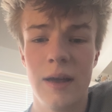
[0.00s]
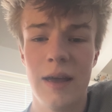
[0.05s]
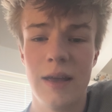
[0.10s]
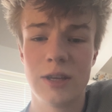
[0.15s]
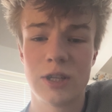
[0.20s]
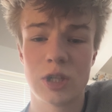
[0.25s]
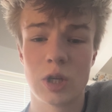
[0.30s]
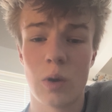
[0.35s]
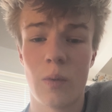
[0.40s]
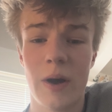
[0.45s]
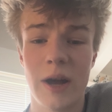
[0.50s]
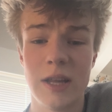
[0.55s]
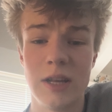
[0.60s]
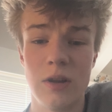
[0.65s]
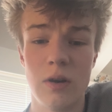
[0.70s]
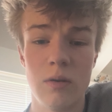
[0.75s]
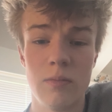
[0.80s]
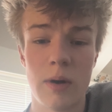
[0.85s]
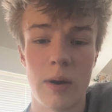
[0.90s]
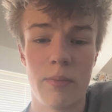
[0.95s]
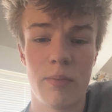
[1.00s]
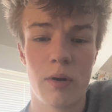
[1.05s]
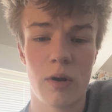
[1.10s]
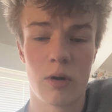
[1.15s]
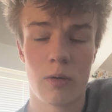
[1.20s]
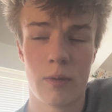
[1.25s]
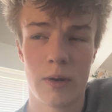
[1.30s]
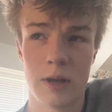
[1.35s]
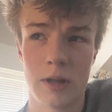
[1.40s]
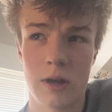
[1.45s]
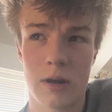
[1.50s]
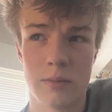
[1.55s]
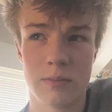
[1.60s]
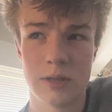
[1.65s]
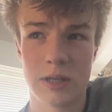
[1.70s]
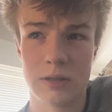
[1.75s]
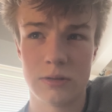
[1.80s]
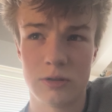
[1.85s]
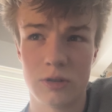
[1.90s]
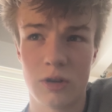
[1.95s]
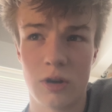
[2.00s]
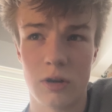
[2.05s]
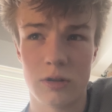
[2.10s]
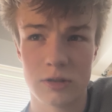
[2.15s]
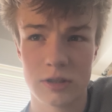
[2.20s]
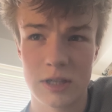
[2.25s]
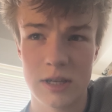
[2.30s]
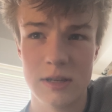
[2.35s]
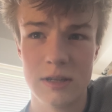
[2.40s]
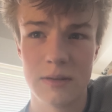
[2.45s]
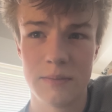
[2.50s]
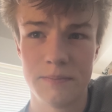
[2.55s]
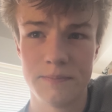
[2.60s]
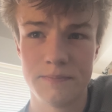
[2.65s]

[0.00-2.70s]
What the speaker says: So I know my part when it comes down to content.